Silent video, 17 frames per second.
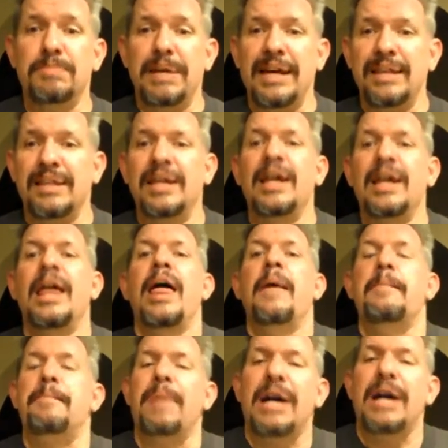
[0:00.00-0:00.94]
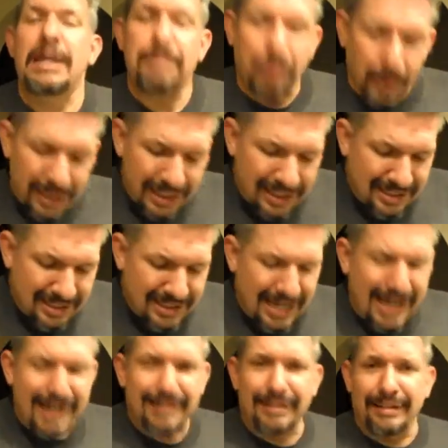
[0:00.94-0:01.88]
Who's Beth? My
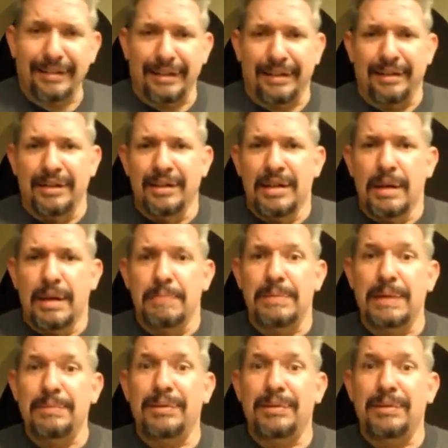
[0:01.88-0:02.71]
point exactly.